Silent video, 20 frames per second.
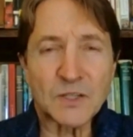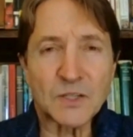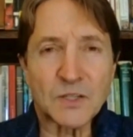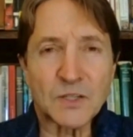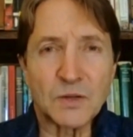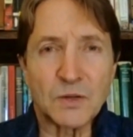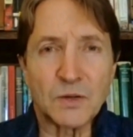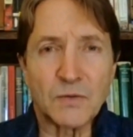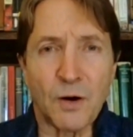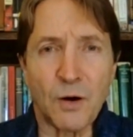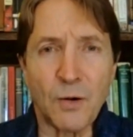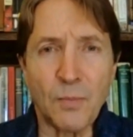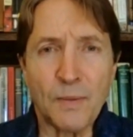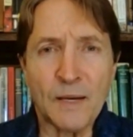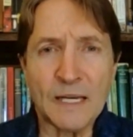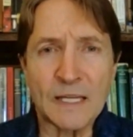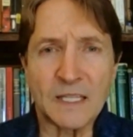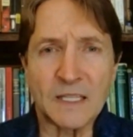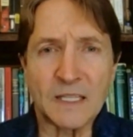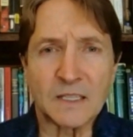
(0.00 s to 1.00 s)
it's true of all
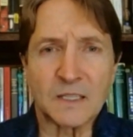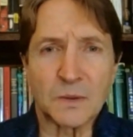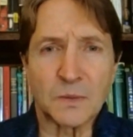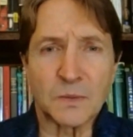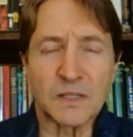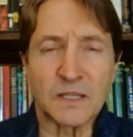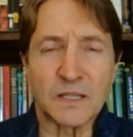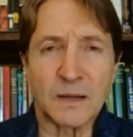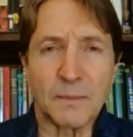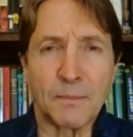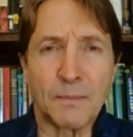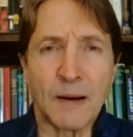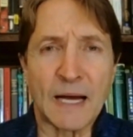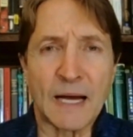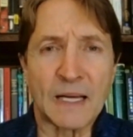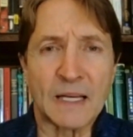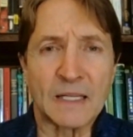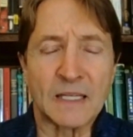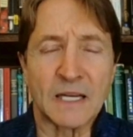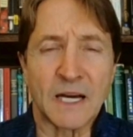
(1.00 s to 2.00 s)
paintings that were done
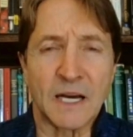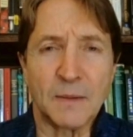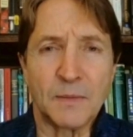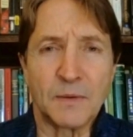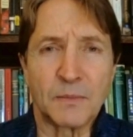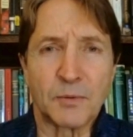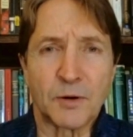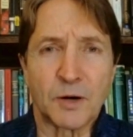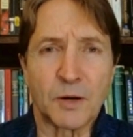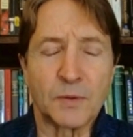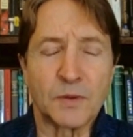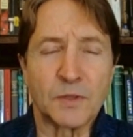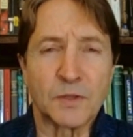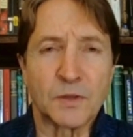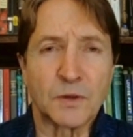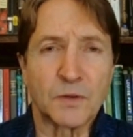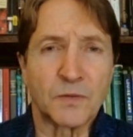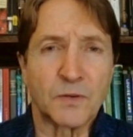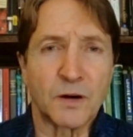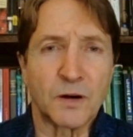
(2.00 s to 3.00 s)
back in time, and probably
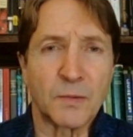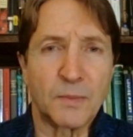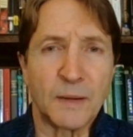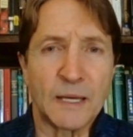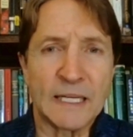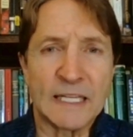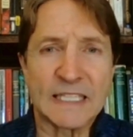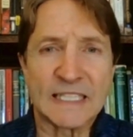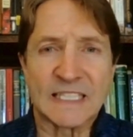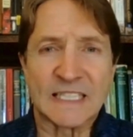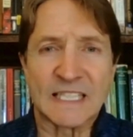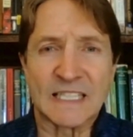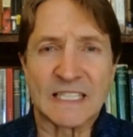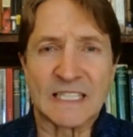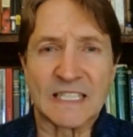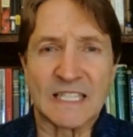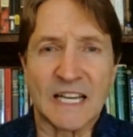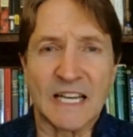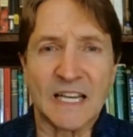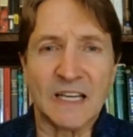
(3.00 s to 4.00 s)
true of a lot of paintings
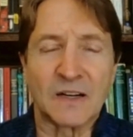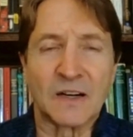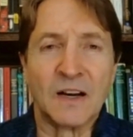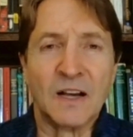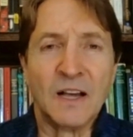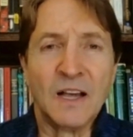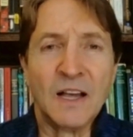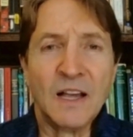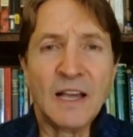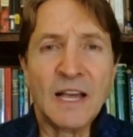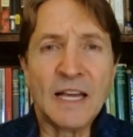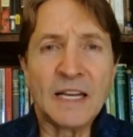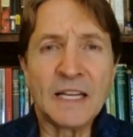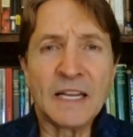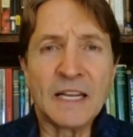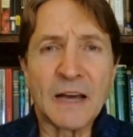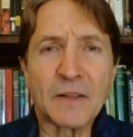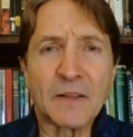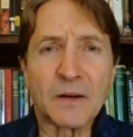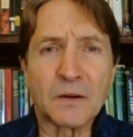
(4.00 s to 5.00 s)
done today, or
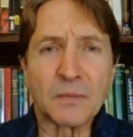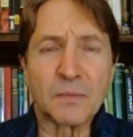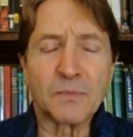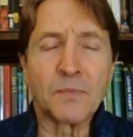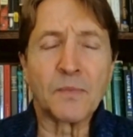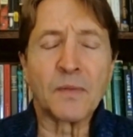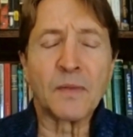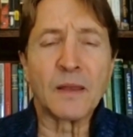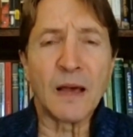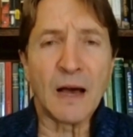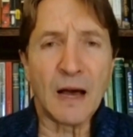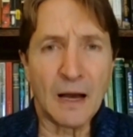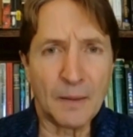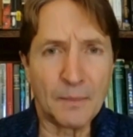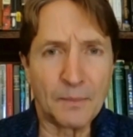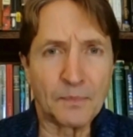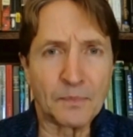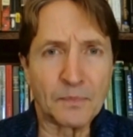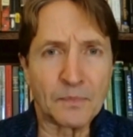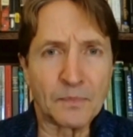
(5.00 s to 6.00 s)
any other
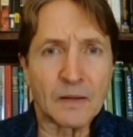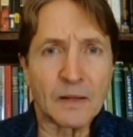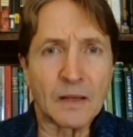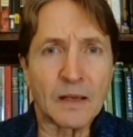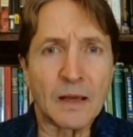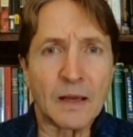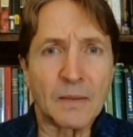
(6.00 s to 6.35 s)
um,